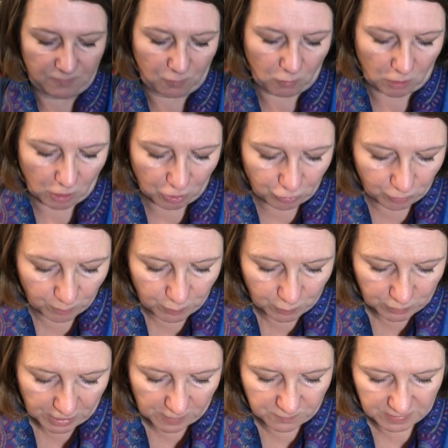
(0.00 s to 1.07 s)
have all got
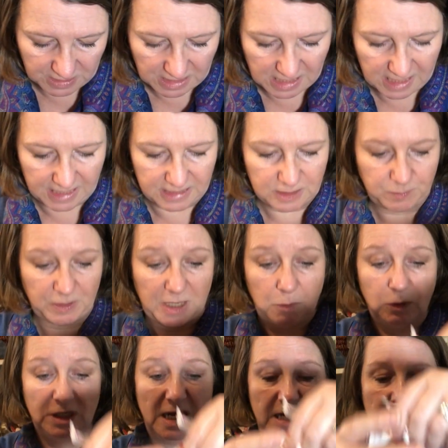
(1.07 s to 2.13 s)
crumpled over the years, but I
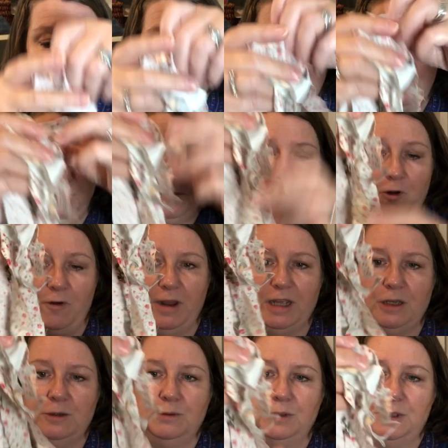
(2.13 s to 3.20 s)
would iron these before I
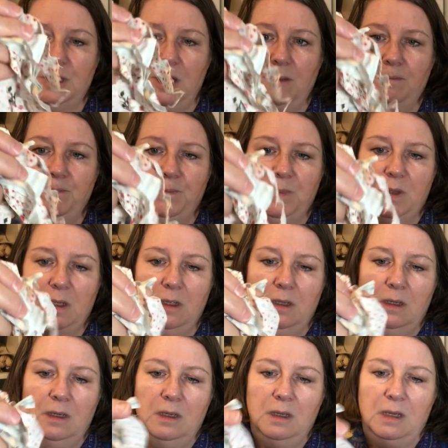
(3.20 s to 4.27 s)
use them.
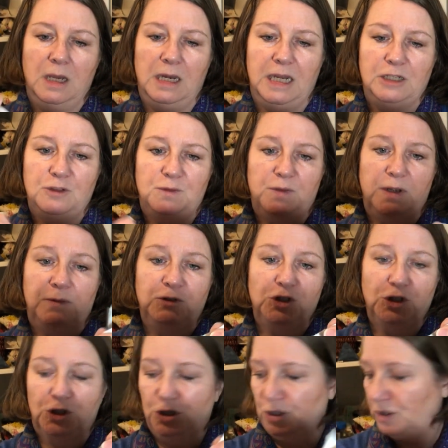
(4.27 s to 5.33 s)
And I've
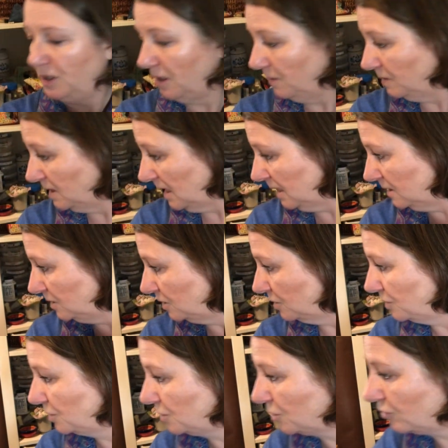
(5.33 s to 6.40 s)
just cut those into
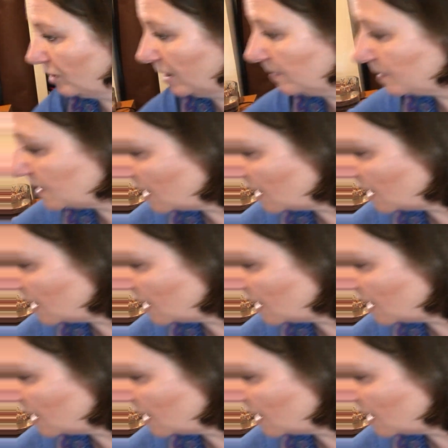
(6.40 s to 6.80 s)
strips.